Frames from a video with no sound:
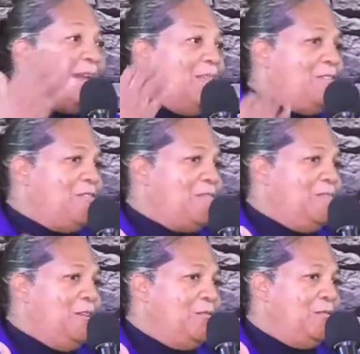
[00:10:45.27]
I can learn from
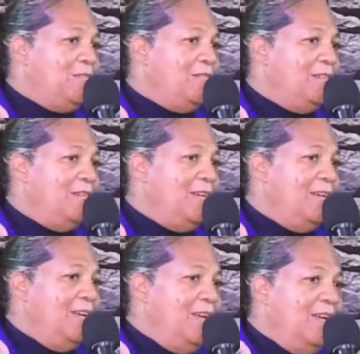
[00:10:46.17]
you.
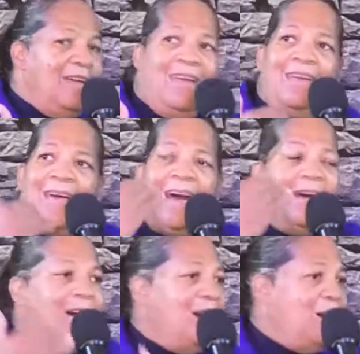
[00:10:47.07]
And I
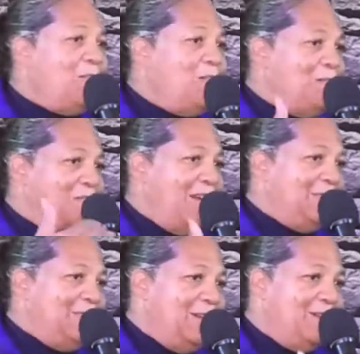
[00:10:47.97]
humbled
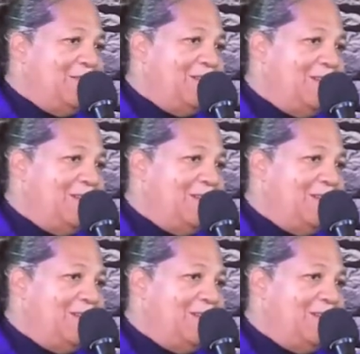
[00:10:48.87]
myself